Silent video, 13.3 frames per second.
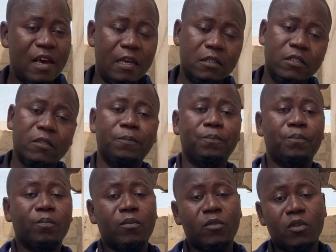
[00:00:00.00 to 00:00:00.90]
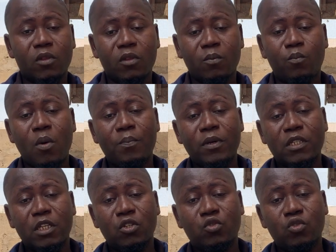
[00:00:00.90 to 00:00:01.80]
and pump
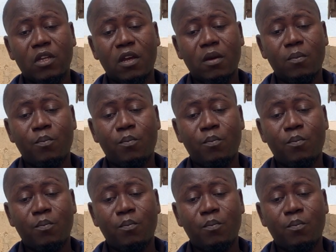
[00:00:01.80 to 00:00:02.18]
it into the